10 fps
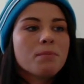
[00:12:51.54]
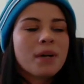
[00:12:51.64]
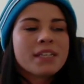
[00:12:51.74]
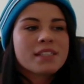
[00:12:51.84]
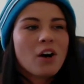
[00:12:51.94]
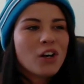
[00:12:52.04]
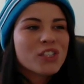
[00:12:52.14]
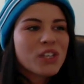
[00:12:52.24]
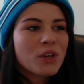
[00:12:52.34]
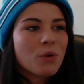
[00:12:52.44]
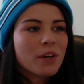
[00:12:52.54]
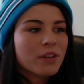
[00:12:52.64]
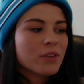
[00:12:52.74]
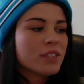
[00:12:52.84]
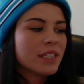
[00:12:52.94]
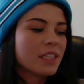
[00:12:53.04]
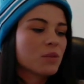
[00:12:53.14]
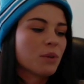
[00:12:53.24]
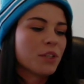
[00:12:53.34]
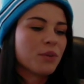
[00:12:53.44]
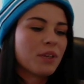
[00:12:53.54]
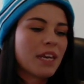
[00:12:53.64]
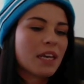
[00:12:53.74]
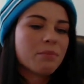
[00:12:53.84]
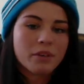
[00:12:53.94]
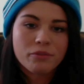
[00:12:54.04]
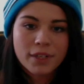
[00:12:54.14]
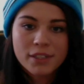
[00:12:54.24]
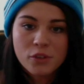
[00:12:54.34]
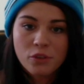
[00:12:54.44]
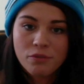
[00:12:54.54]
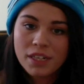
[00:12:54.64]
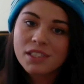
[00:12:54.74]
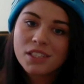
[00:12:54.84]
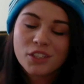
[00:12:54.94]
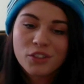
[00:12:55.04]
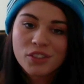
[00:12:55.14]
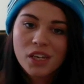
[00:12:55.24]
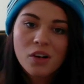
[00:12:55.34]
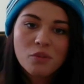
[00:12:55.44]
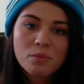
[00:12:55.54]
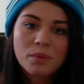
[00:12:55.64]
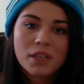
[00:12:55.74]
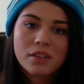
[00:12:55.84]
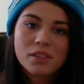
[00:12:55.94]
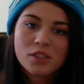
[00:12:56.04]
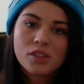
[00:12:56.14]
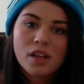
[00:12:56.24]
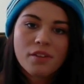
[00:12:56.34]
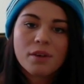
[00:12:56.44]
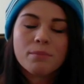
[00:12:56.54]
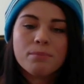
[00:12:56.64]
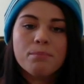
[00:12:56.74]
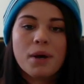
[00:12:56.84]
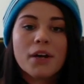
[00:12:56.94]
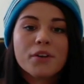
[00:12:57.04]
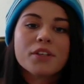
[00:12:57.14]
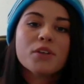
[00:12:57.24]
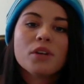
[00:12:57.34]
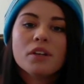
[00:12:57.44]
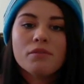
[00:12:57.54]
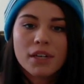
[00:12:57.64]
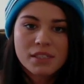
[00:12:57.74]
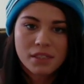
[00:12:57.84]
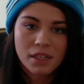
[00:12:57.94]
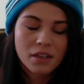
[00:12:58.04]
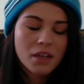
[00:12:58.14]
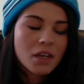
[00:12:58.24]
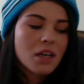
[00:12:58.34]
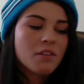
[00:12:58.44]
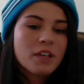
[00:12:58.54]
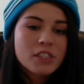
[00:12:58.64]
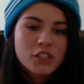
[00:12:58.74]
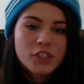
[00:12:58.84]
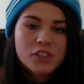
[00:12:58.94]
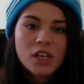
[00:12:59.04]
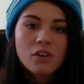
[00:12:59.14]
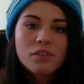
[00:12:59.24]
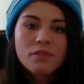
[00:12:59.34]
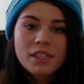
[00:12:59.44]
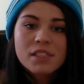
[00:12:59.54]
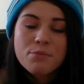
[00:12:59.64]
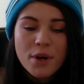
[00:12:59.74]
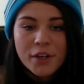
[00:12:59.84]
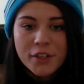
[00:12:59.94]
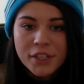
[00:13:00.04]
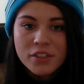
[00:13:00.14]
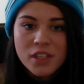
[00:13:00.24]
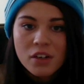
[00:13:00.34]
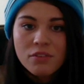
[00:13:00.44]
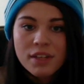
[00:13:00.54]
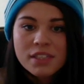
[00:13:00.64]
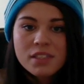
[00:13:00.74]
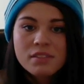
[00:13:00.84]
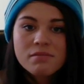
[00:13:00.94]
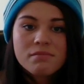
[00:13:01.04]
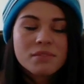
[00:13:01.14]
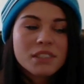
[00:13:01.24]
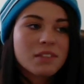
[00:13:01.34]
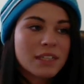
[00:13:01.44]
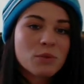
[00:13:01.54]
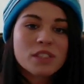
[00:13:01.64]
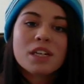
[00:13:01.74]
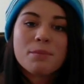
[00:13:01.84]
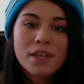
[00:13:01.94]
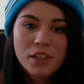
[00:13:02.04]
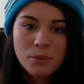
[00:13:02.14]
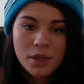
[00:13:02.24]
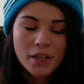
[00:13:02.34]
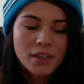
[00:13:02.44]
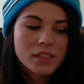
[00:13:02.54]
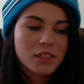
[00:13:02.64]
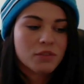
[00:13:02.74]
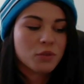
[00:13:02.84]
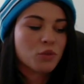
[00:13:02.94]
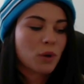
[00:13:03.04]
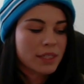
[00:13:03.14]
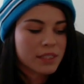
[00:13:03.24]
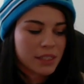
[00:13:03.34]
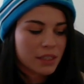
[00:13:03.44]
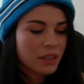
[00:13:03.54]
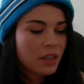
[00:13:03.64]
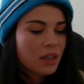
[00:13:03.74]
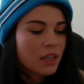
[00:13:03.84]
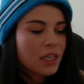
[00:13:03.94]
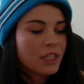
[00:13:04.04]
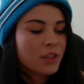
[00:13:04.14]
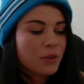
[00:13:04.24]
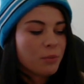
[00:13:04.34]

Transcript: But it's also one of those things where you can't be afraid to invest in yourself, because there's nothing better that you can invest in. Invest in yourself. Invest in bettering yourself. That's what's going to make you better, is if you trust it and you